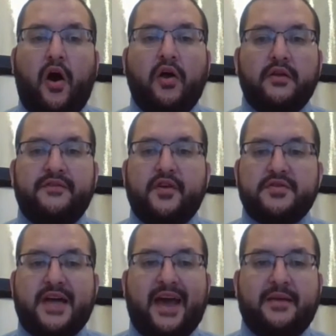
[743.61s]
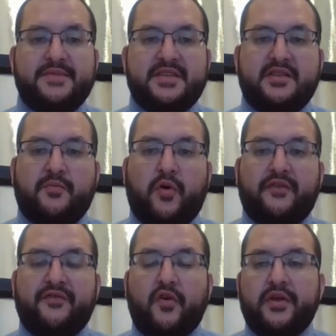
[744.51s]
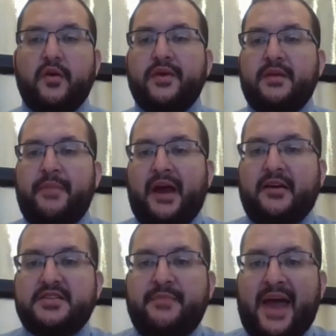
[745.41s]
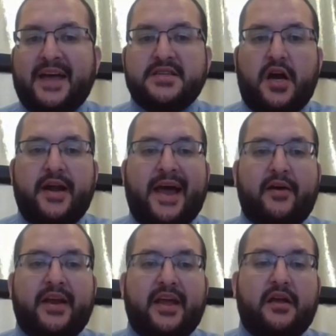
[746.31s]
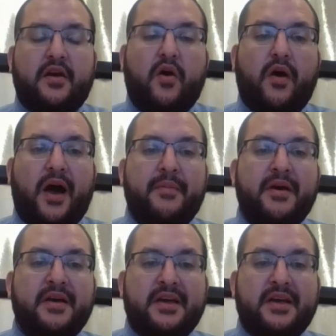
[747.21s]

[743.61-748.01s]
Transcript: all of those items in the portfolio when the parents pass are now going to go up